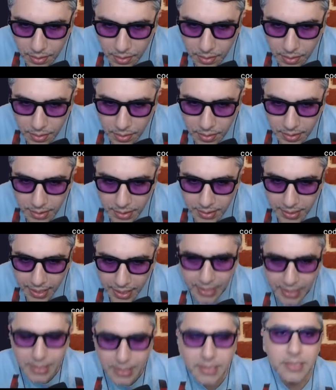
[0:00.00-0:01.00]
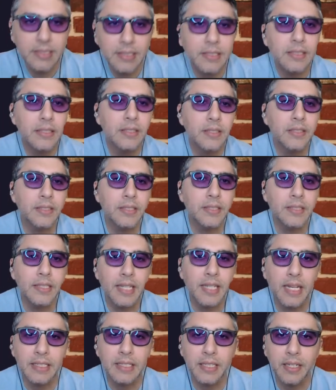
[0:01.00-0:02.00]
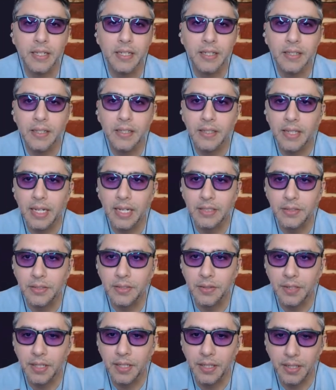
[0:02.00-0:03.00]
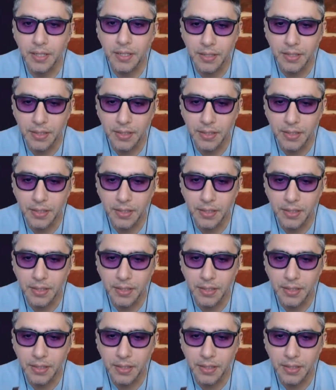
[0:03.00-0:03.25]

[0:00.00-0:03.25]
Syntax. There's a syntax error. That's what's going on here.